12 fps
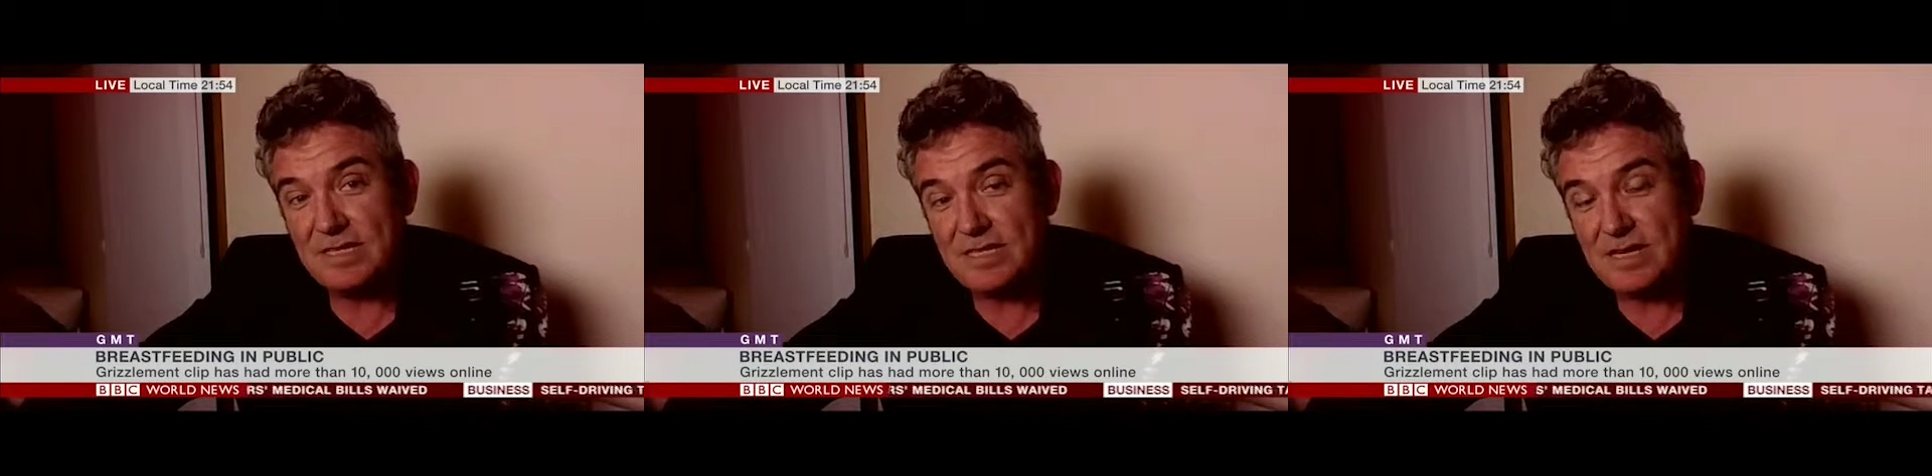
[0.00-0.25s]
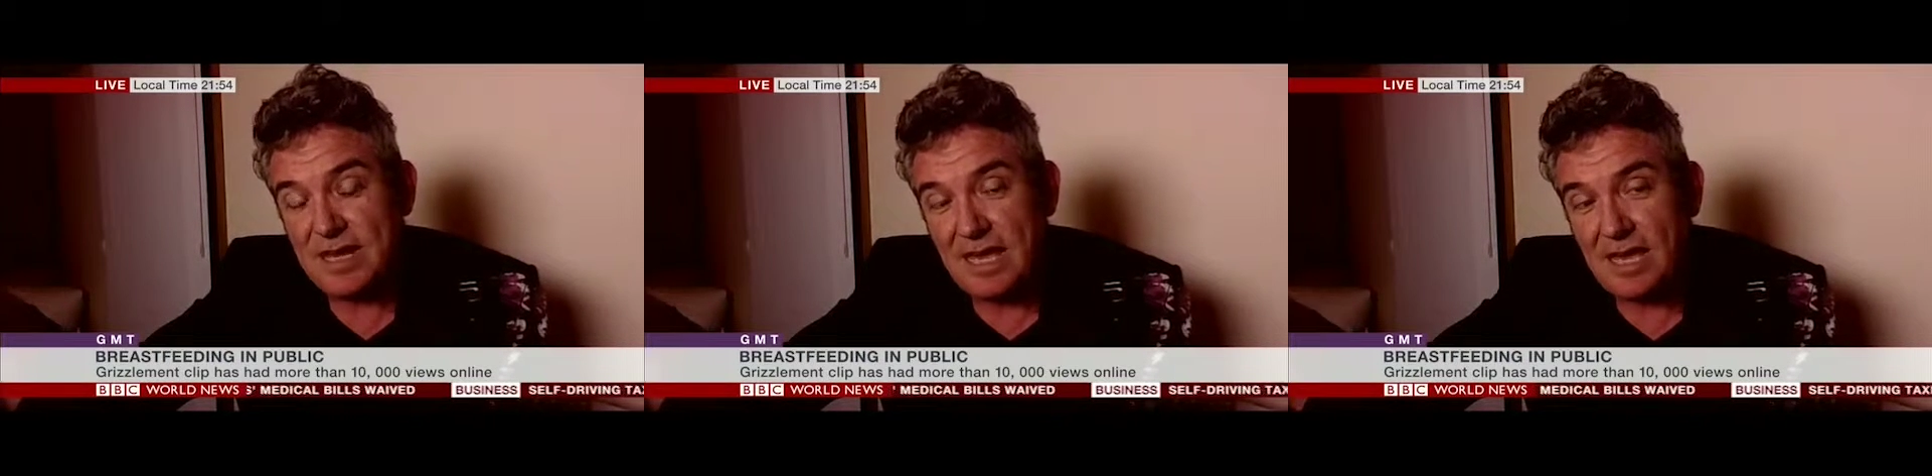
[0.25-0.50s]
we
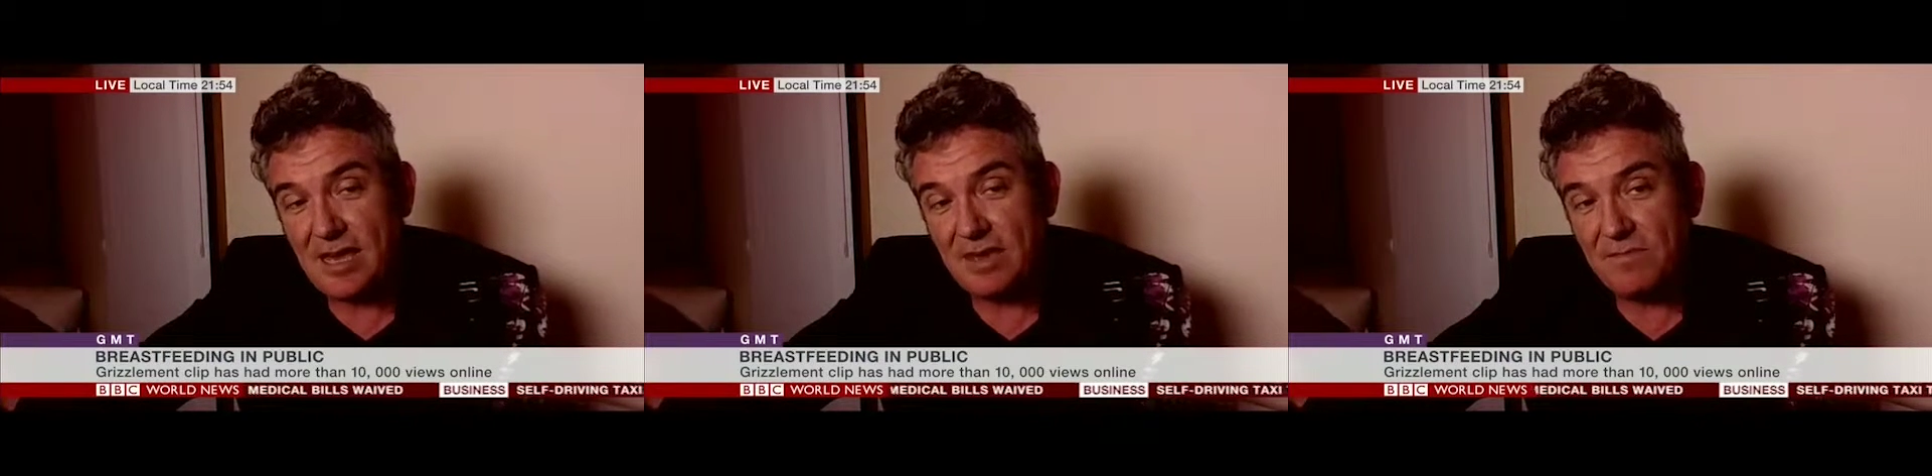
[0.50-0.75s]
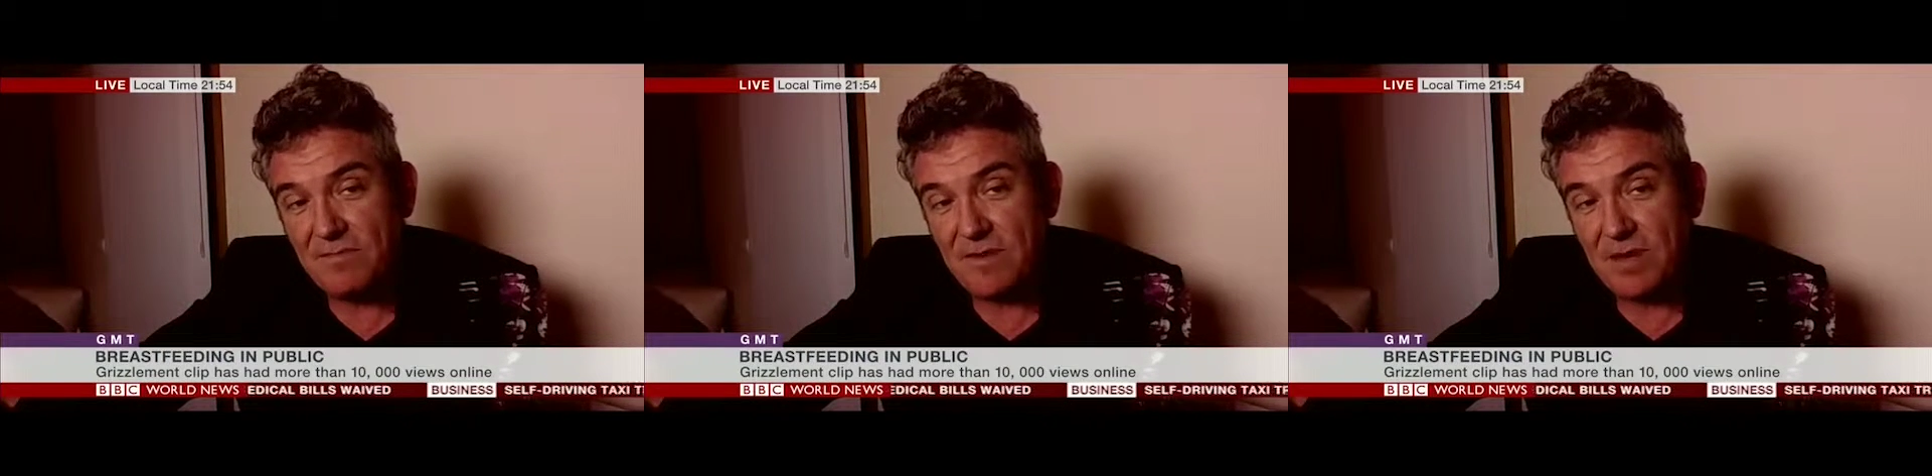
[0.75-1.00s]
didn't
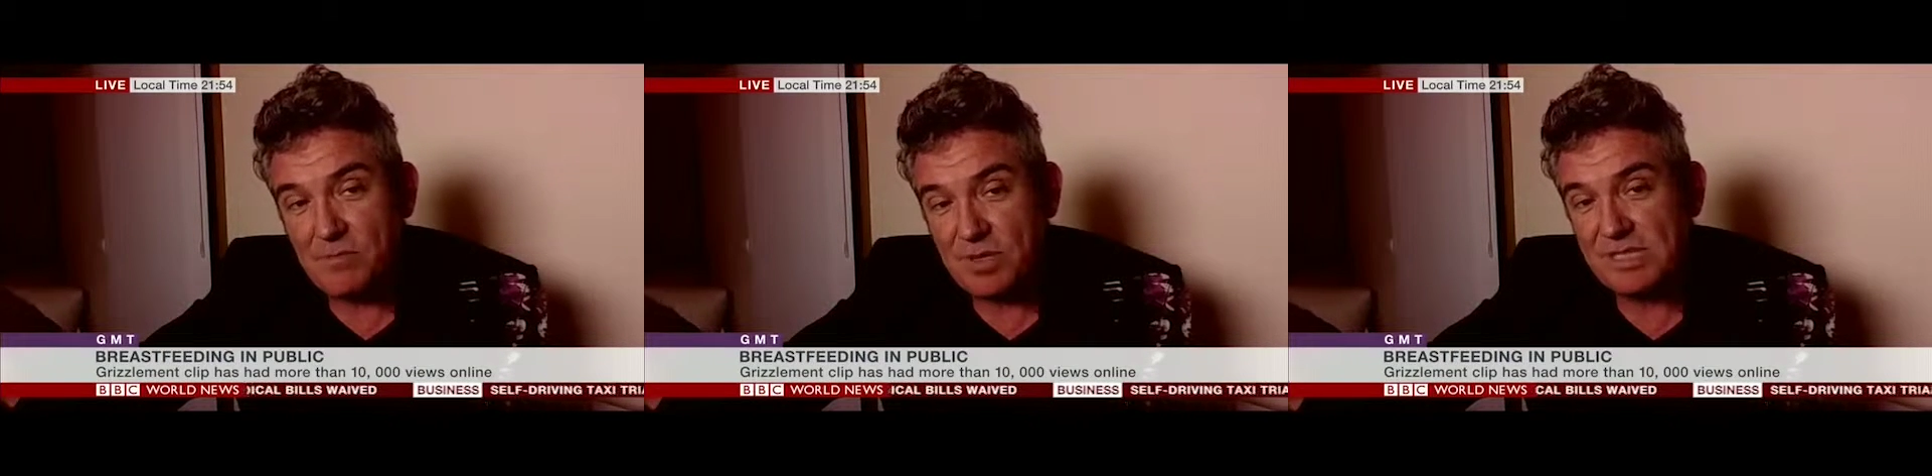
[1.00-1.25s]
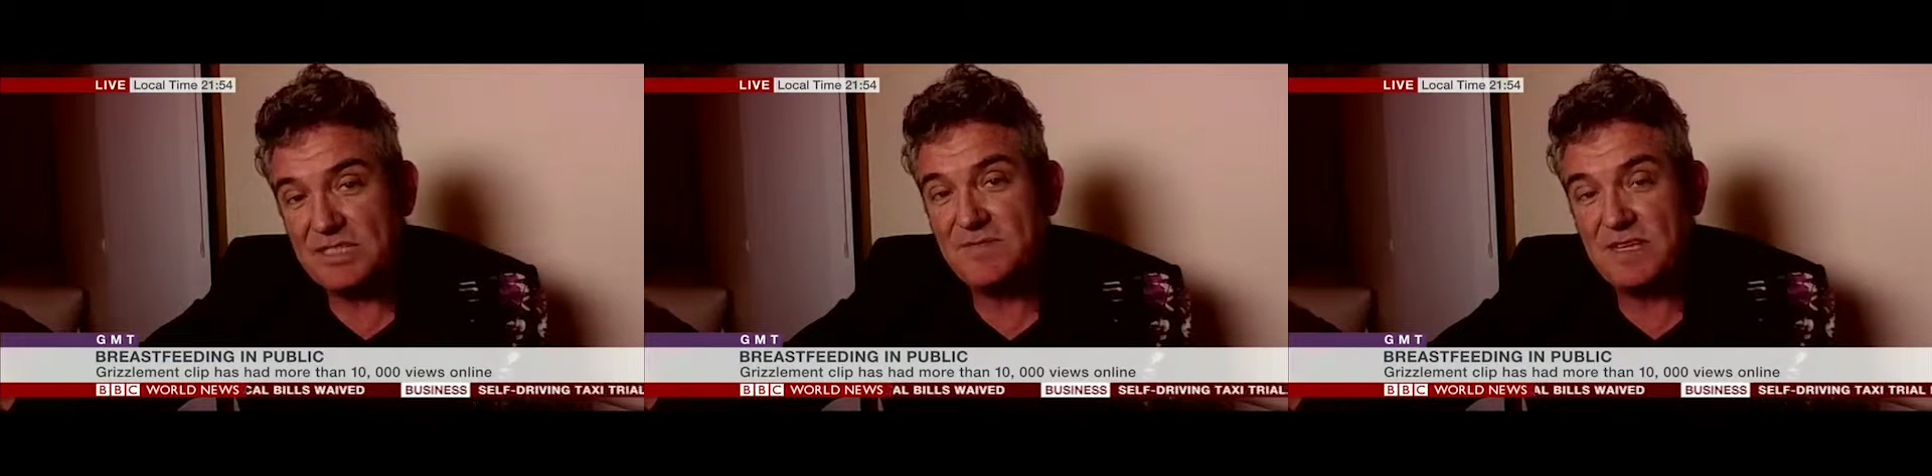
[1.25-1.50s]
have a
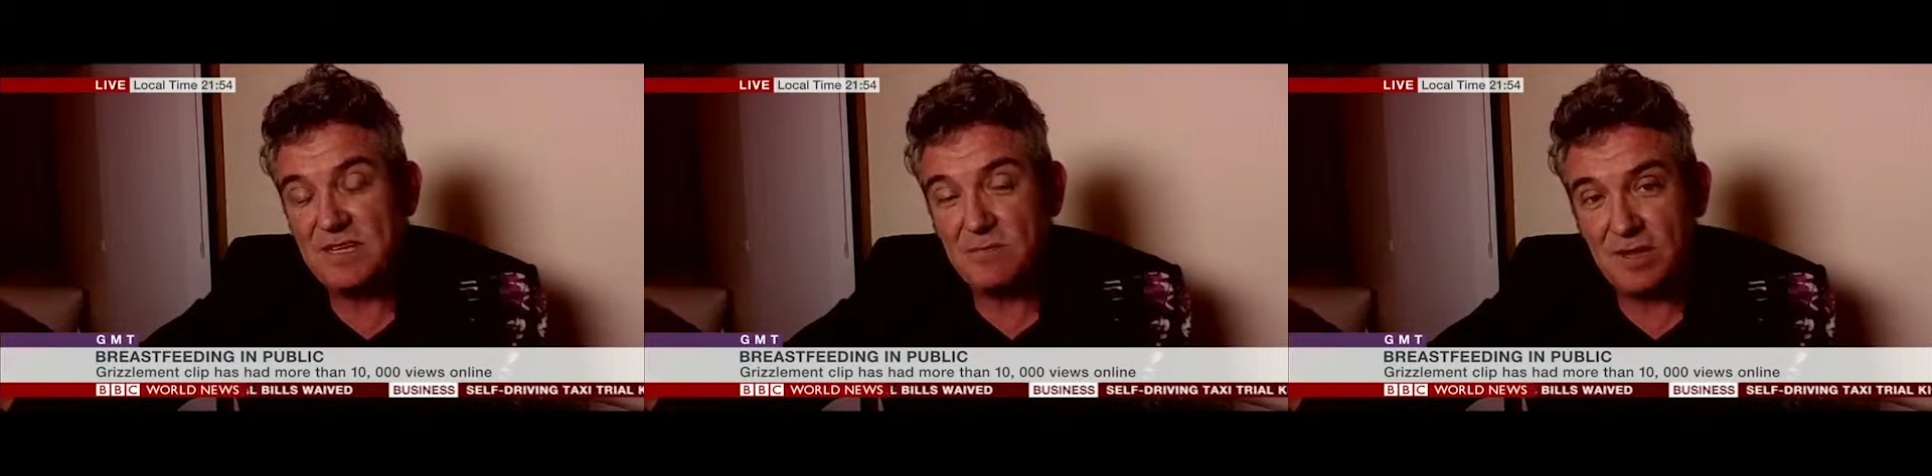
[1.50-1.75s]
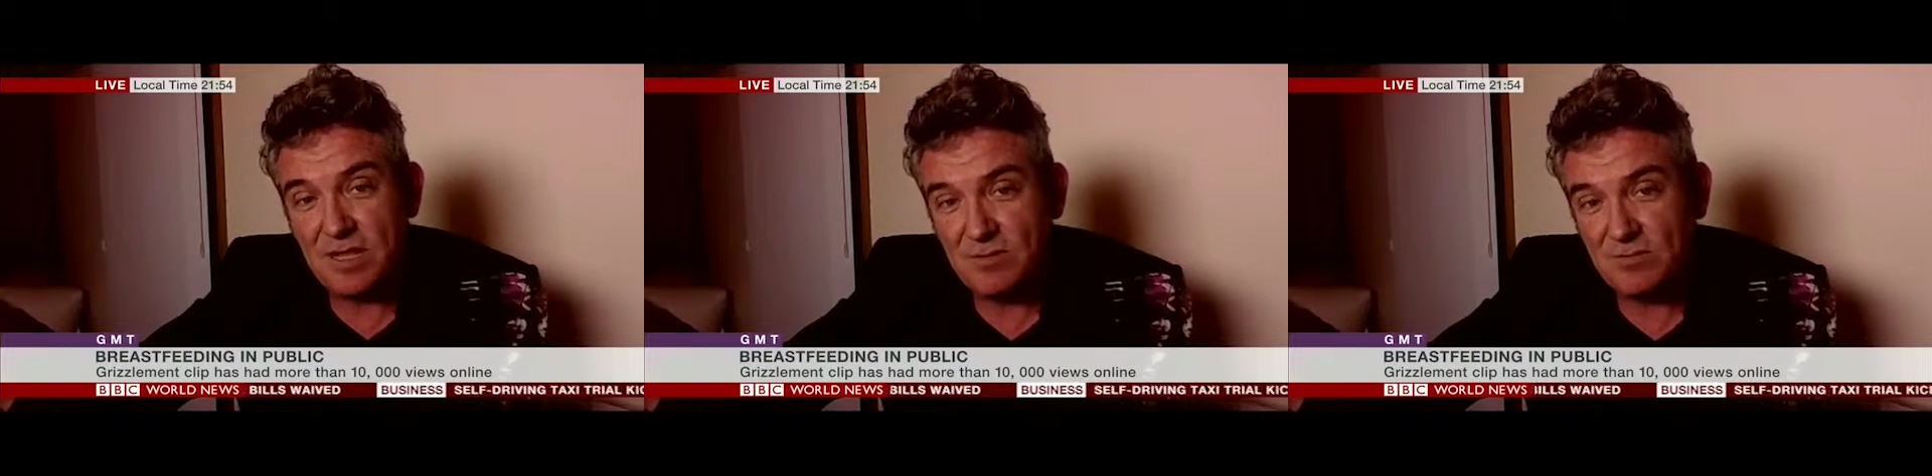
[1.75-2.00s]

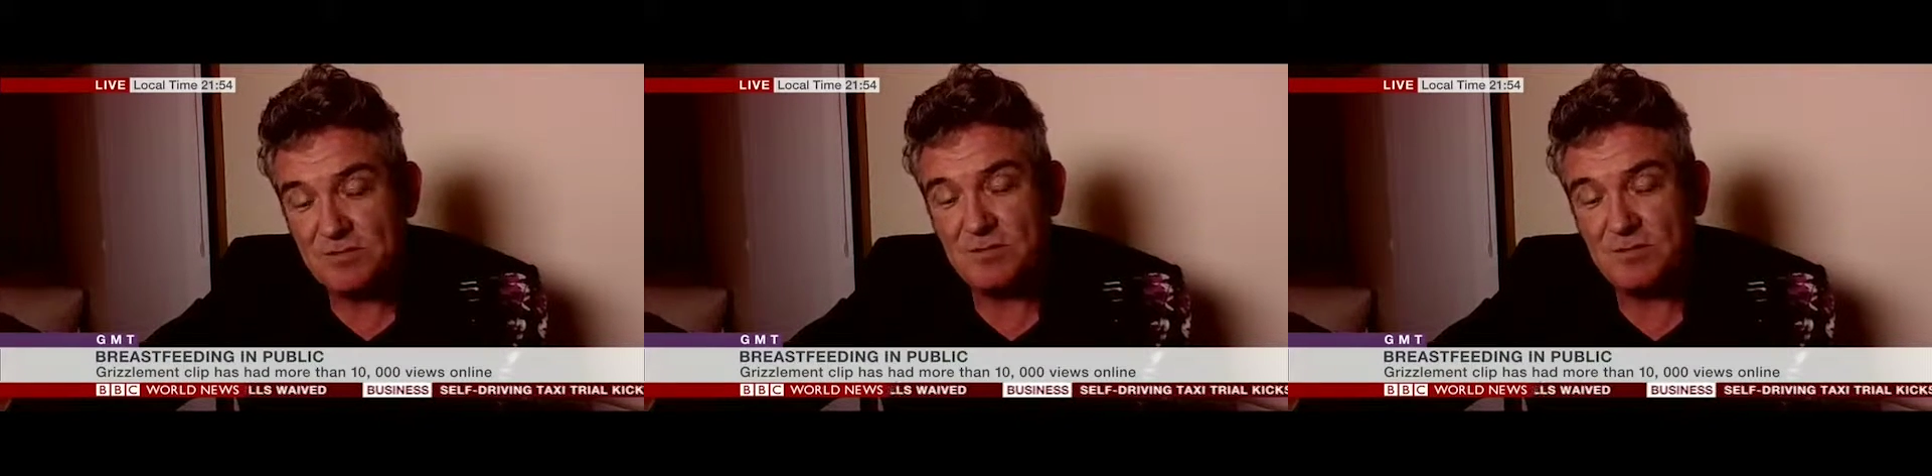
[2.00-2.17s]
breastfeeding mother,